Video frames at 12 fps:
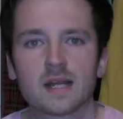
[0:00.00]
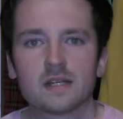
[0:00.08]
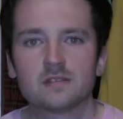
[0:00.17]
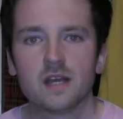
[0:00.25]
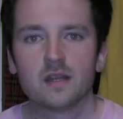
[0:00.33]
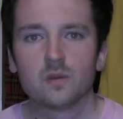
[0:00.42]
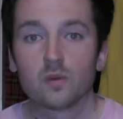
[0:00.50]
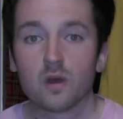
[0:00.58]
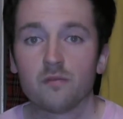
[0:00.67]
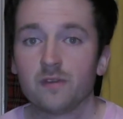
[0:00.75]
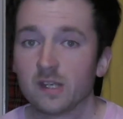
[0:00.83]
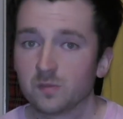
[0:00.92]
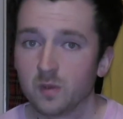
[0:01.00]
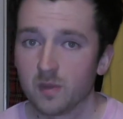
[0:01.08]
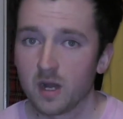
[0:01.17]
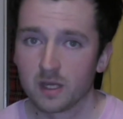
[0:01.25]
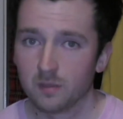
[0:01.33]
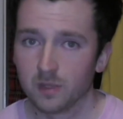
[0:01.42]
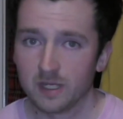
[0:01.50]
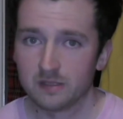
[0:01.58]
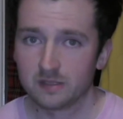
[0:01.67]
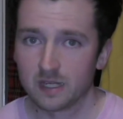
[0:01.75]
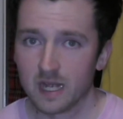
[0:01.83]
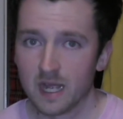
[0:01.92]
I said, we're on Facebook
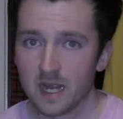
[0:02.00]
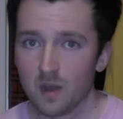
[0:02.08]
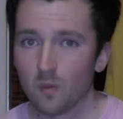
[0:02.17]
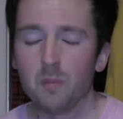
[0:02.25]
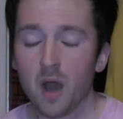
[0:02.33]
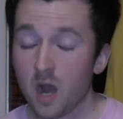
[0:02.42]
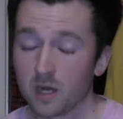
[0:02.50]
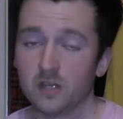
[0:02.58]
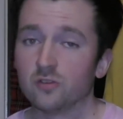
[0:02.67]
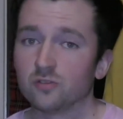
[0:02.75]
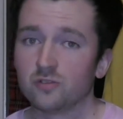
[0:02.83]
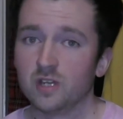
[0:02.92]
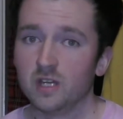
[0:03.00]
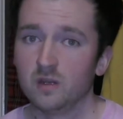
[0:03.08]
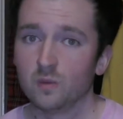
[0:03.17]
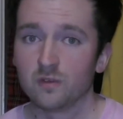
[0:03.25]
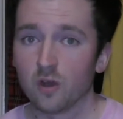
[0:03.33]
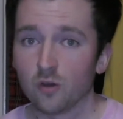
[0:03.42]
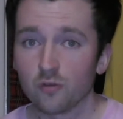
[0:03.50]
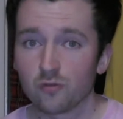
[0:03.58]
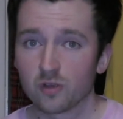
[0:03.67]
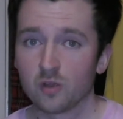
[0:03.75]
Marketplace tonight, we're bargain hunting, we've got 100